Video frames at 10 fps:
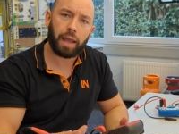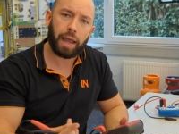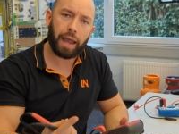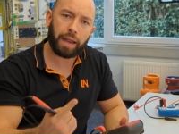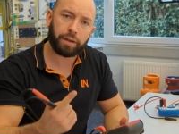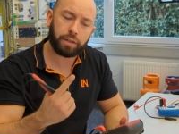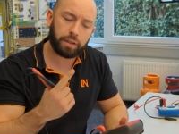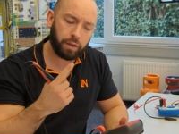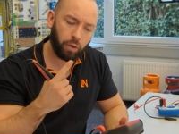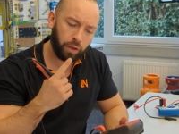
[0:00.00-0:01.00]
And
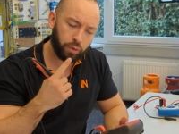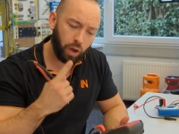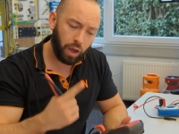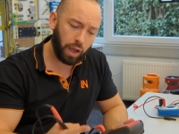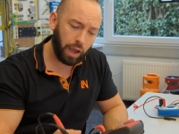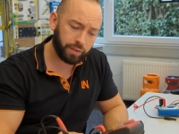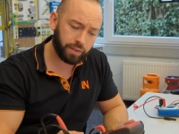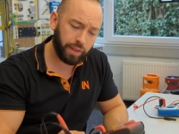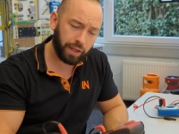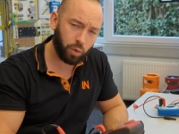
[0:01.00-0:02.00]
in order to answer
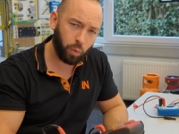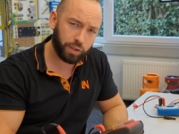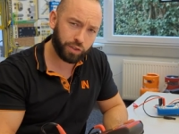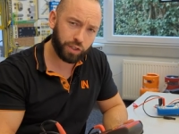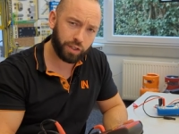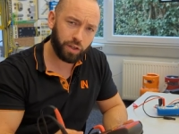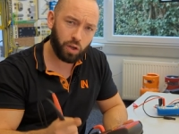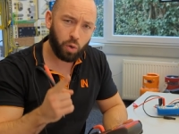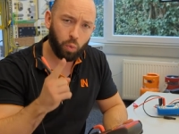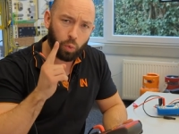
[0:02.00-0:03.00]
that question,
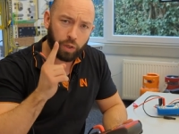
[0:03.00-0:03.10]
we